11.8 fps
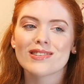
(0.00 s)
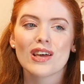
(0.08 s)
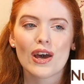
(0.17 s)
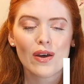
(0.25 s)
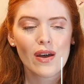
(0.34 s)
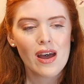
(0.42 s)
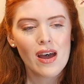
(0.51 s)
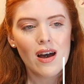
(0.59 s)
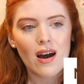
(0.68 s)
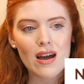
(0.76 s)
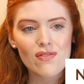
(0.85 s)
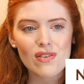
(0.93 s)
So
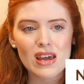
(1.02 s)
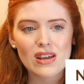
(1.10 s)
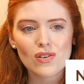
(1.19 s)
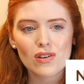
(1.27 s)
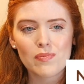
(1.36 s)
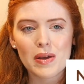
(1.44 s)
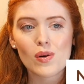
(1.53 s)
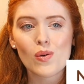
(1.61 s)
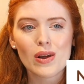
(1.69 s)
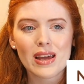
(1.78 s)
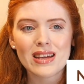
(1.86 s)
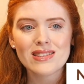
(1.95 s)
I feed all of my
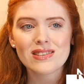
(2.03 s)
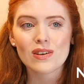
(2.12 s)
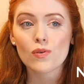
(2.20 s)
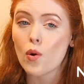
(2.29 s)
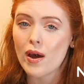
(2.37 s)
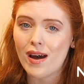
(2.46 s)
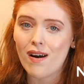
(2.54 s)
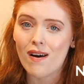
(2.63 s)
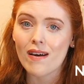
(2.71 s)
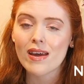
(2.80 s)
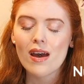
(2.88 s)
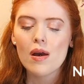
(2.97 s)
orchids quite
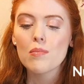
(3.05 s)
high,